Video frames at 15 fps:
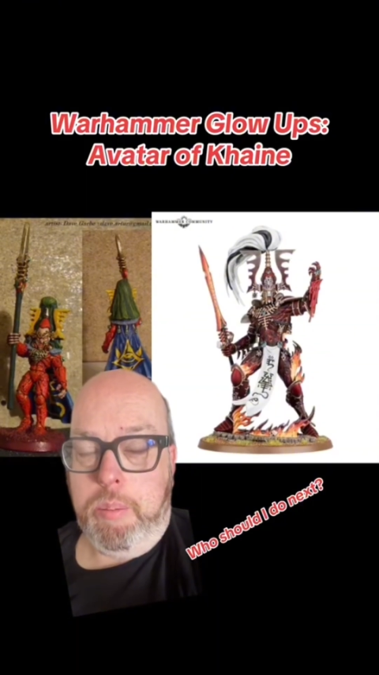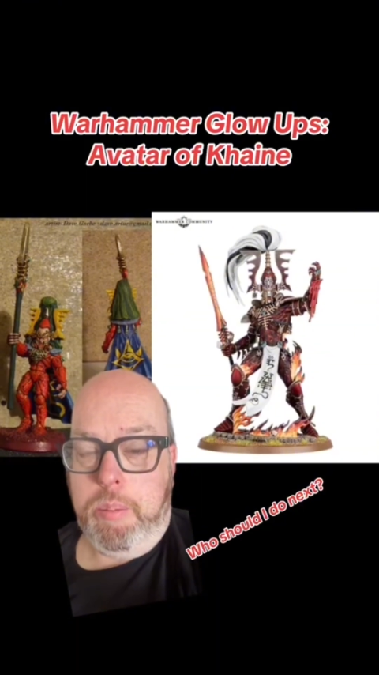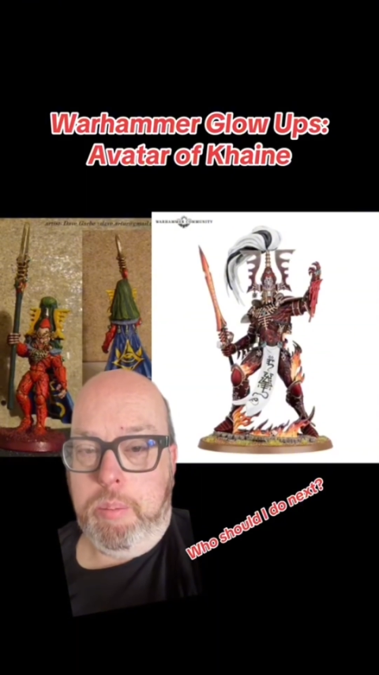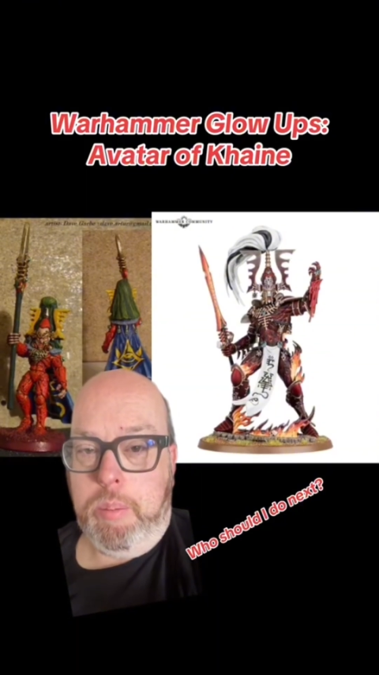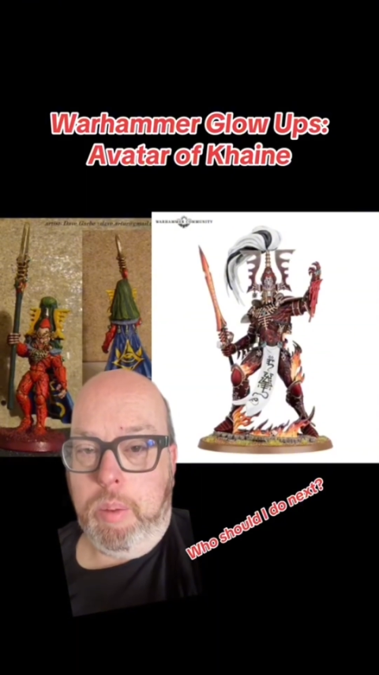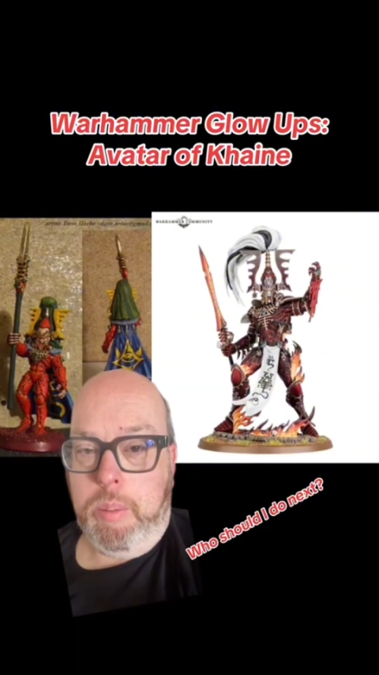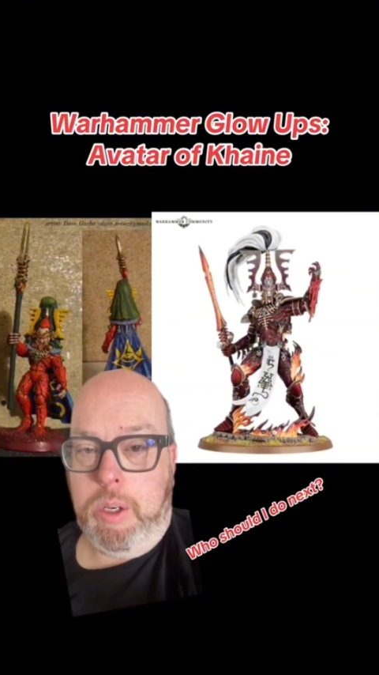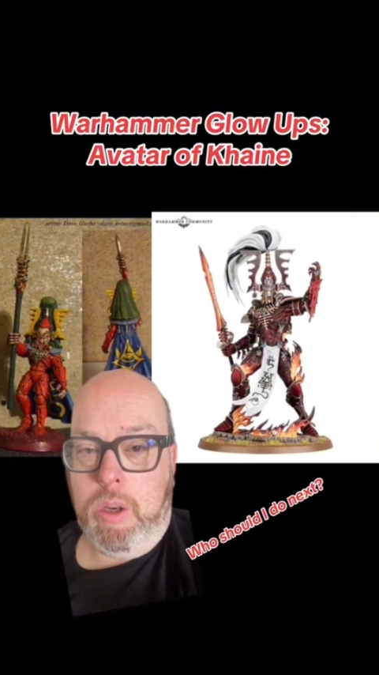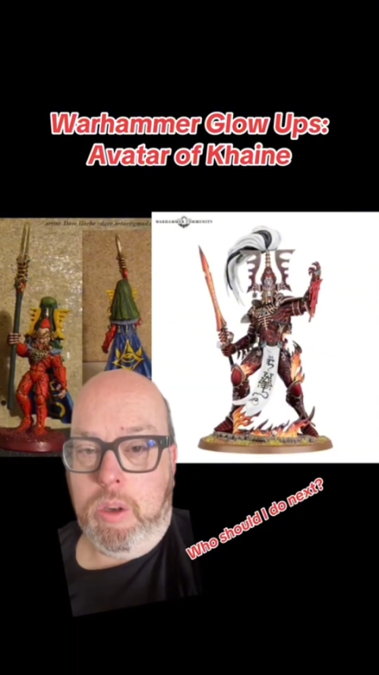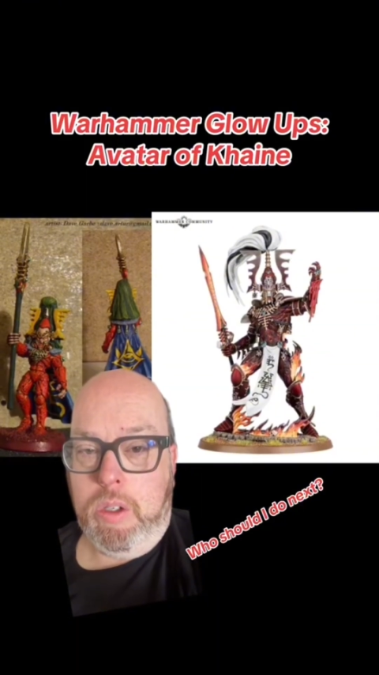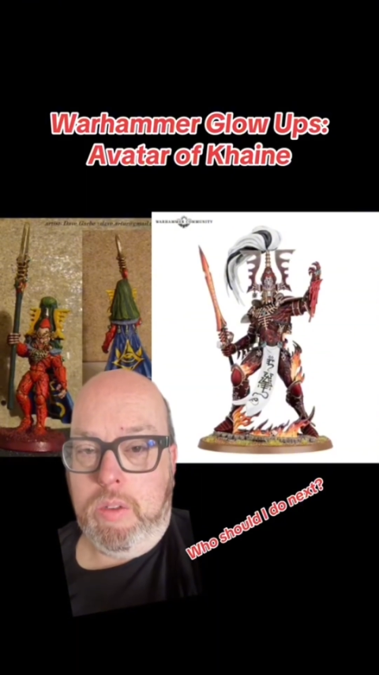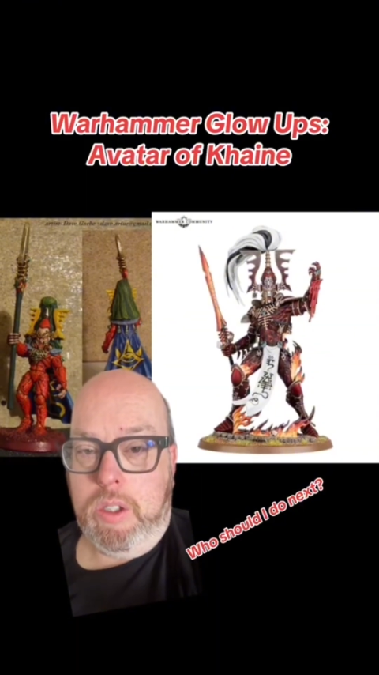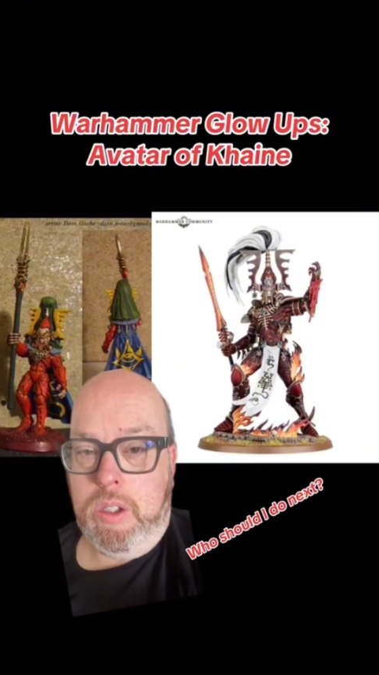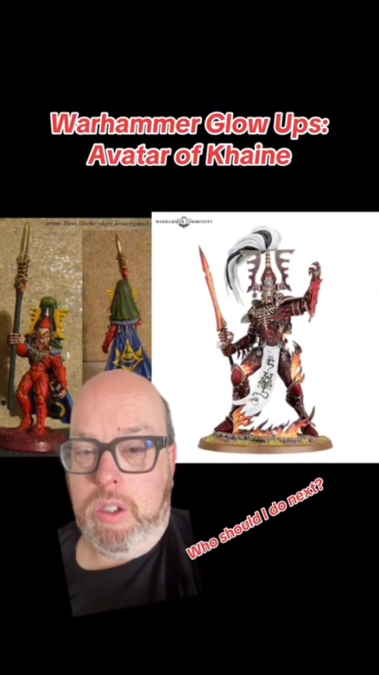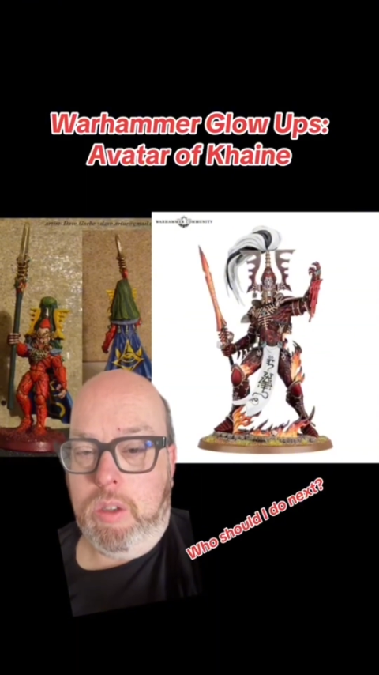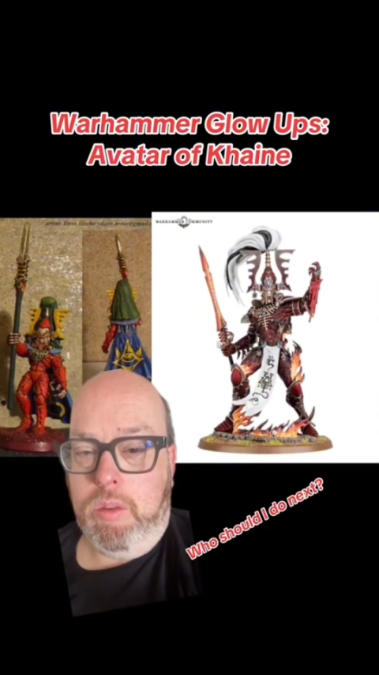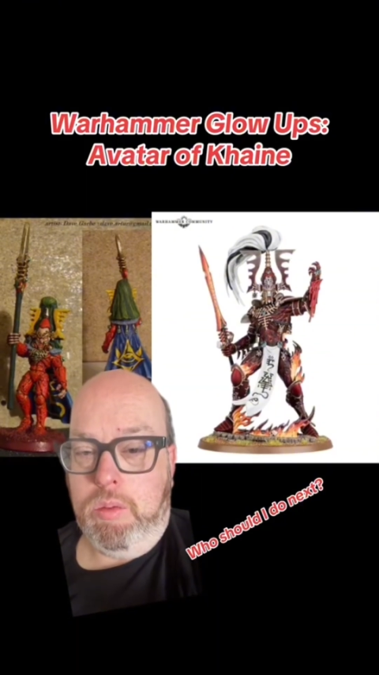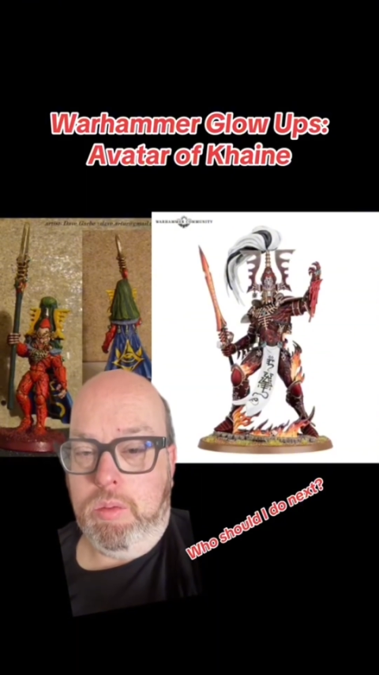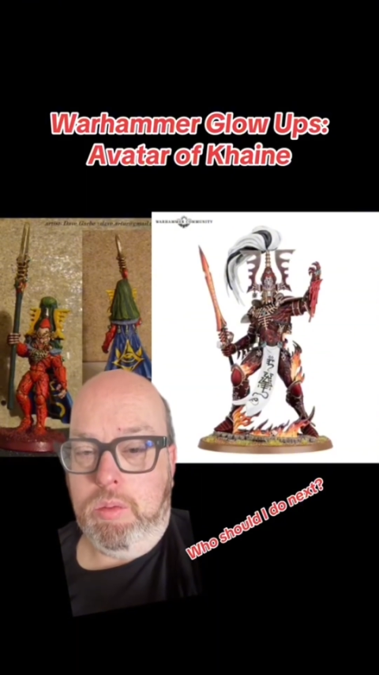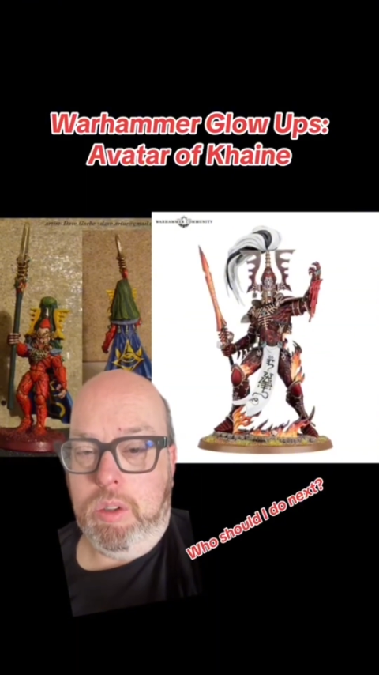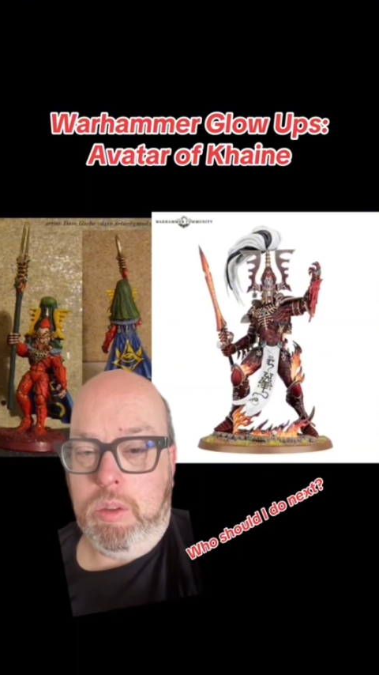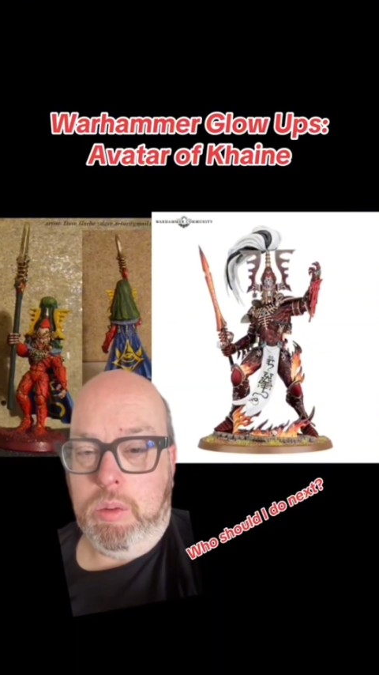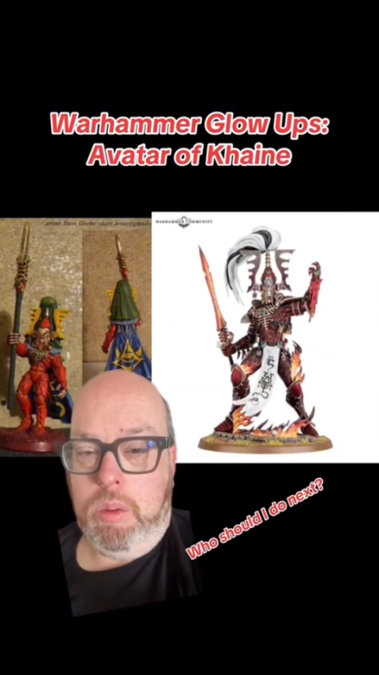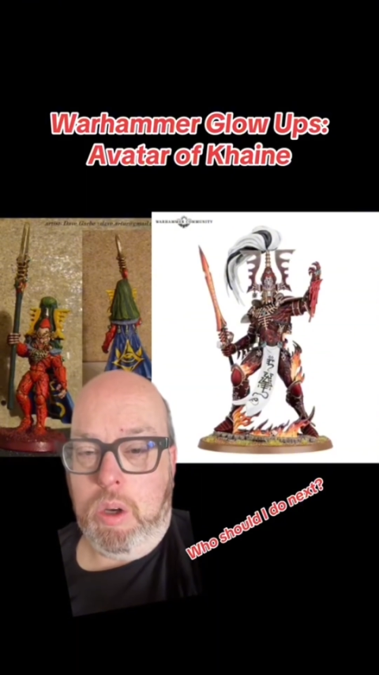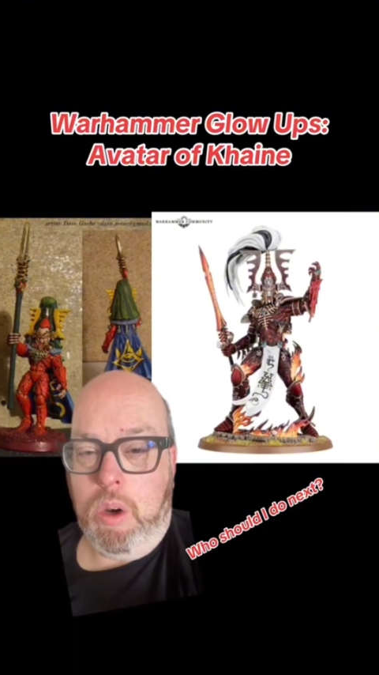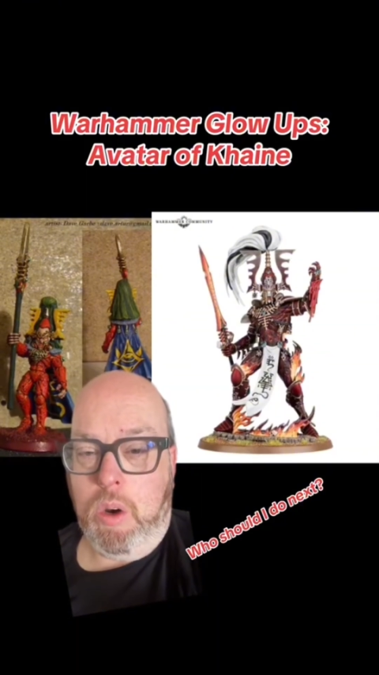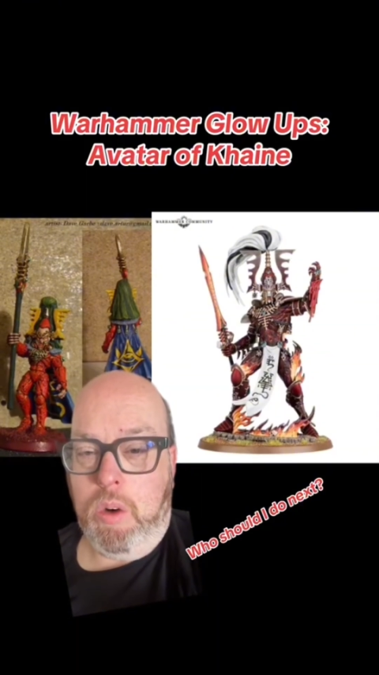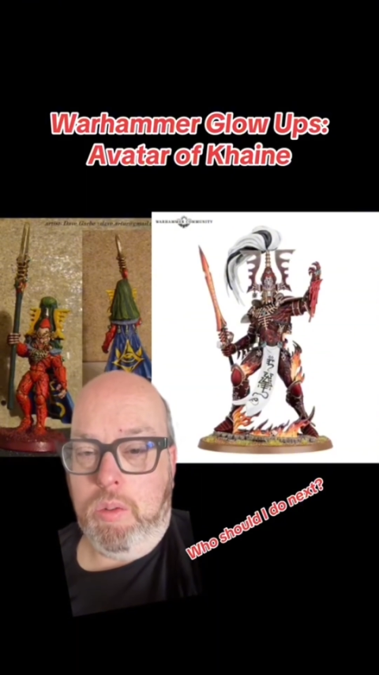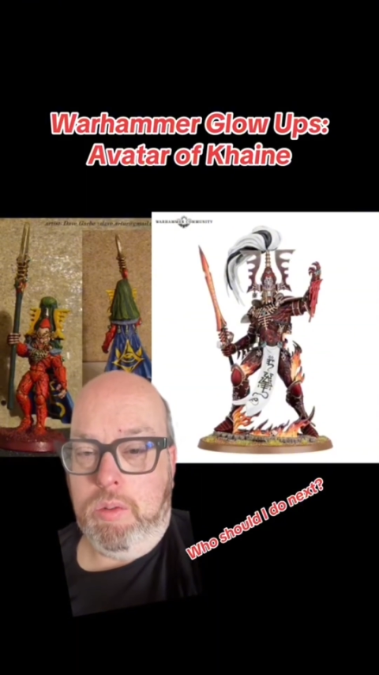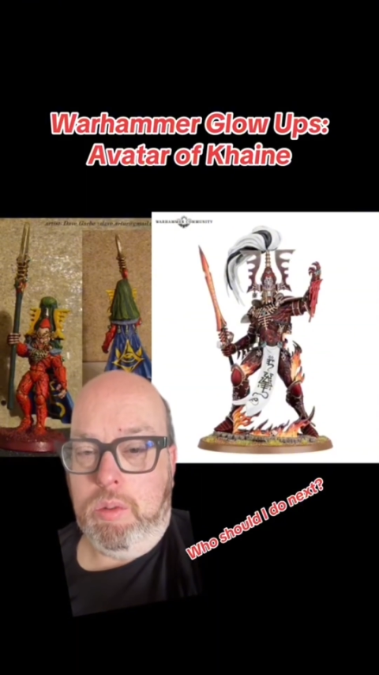but because there's no real
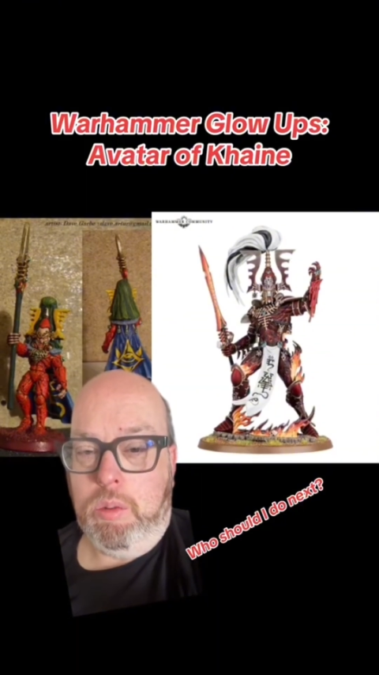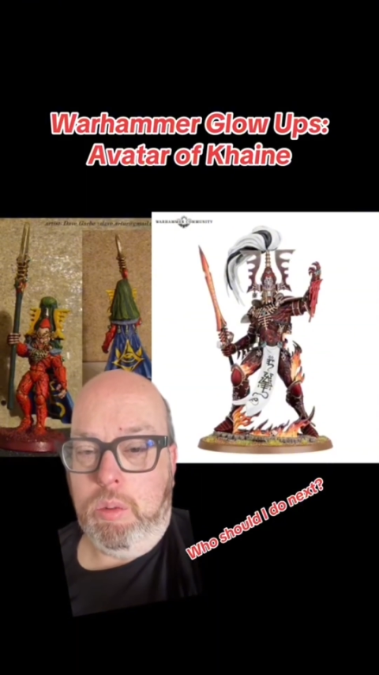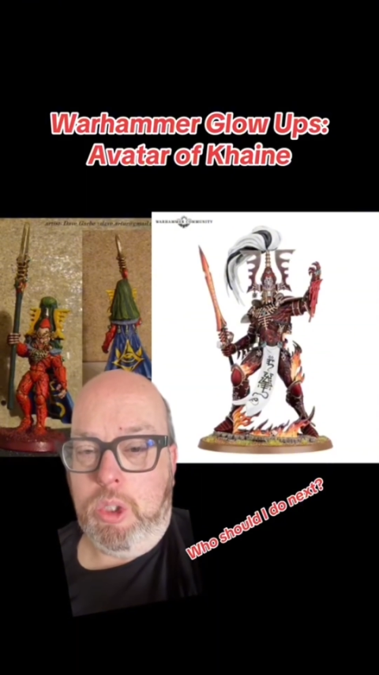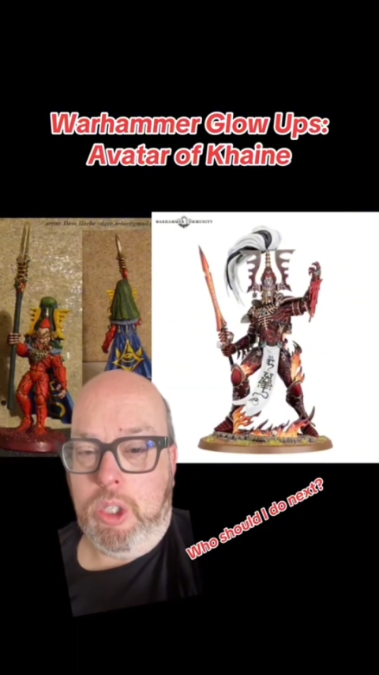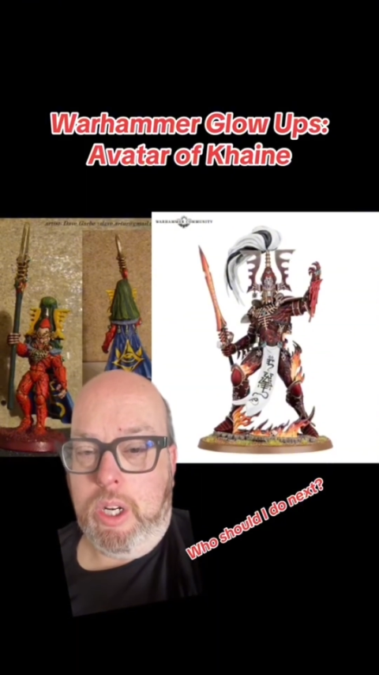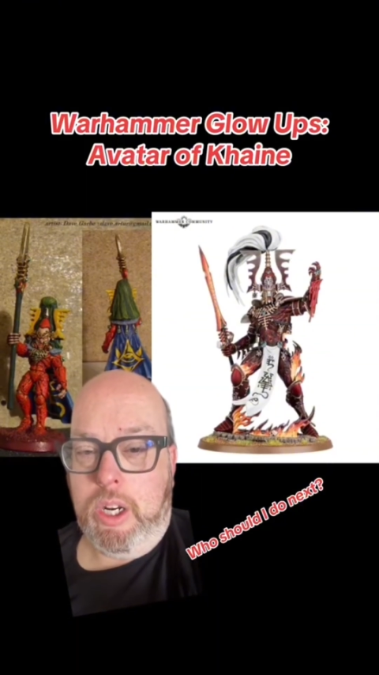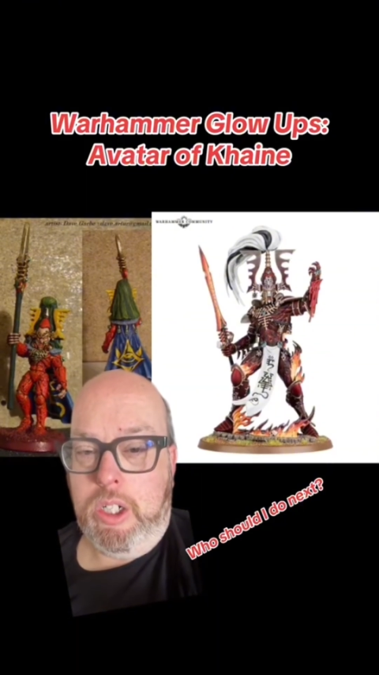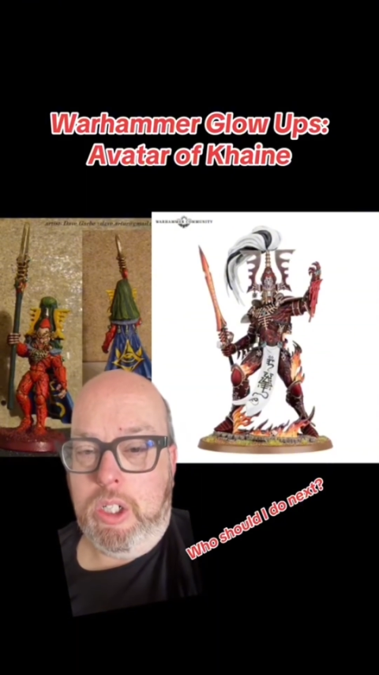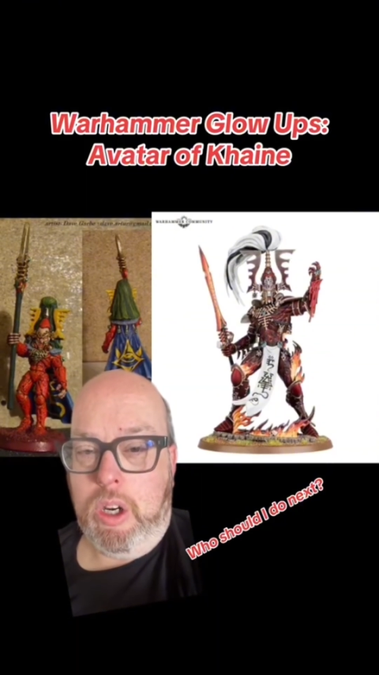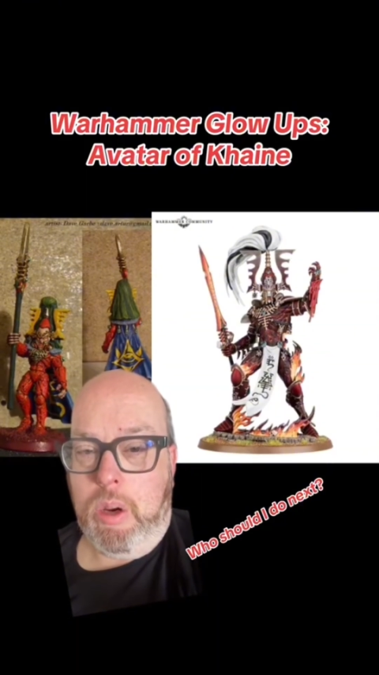overall change,